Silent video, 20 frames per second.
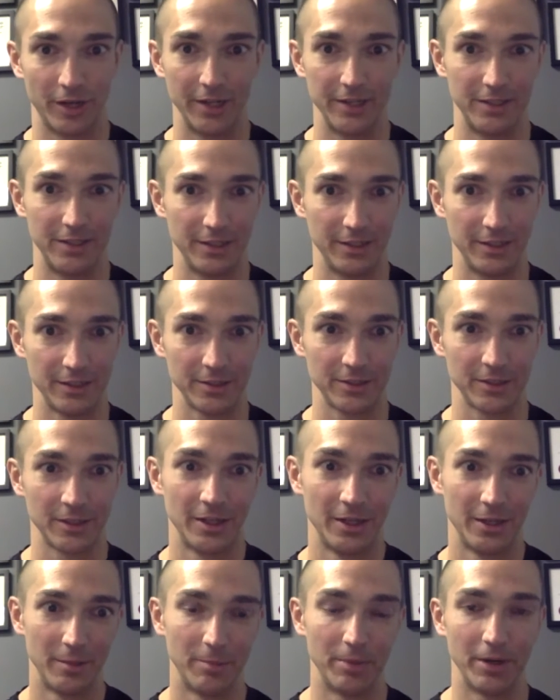ideas,
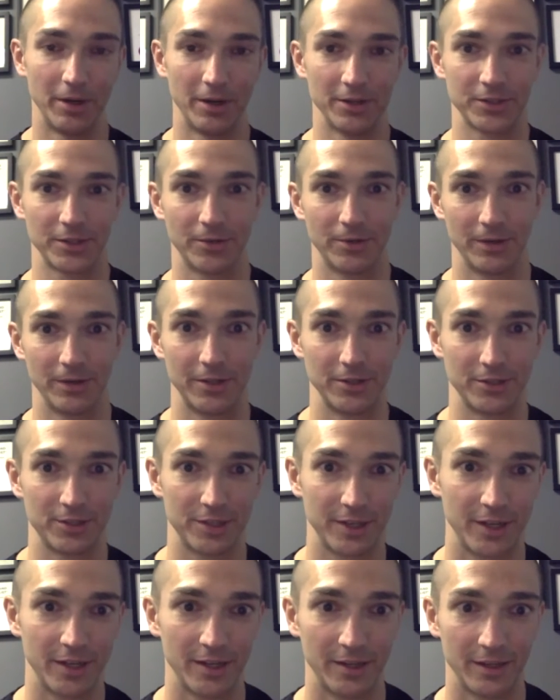but also
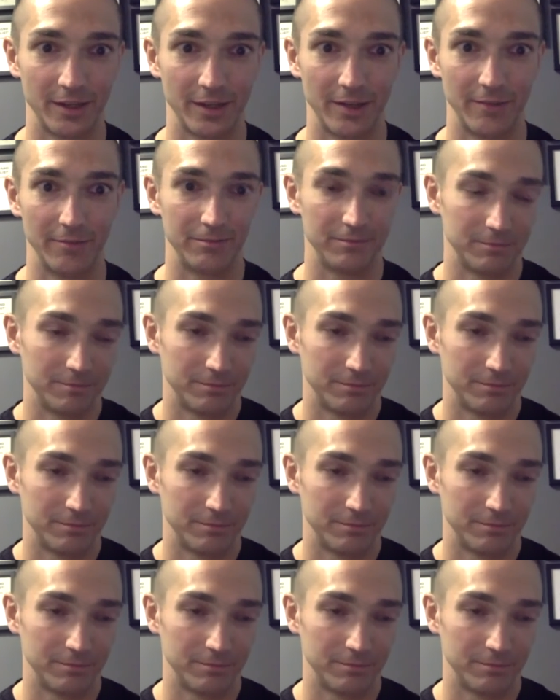understand that,